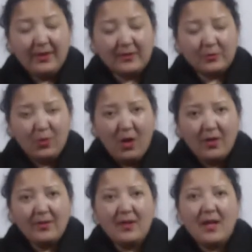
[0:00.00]

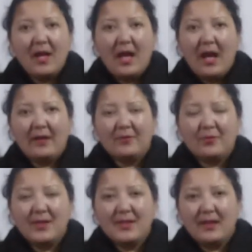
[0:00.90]
swan and
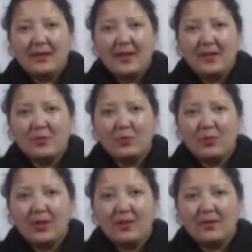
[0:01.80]
3 ducklings who
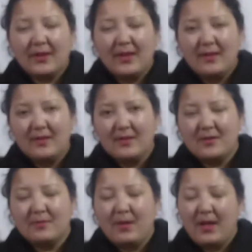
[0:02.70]
were
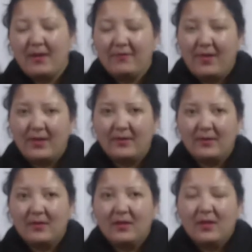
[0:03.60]
killed by her
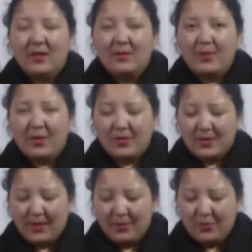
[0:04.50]
father because
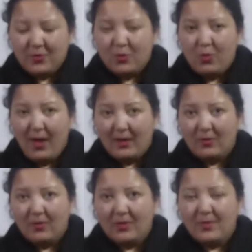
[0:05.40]
they used to quack a
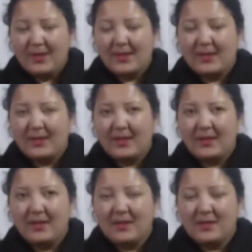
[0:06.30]
lot.
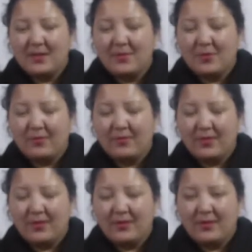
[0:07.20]
Basically, in terms of
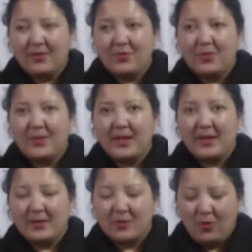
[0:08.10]
the literal meaning
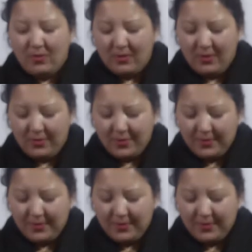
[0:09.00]
is talk a lot.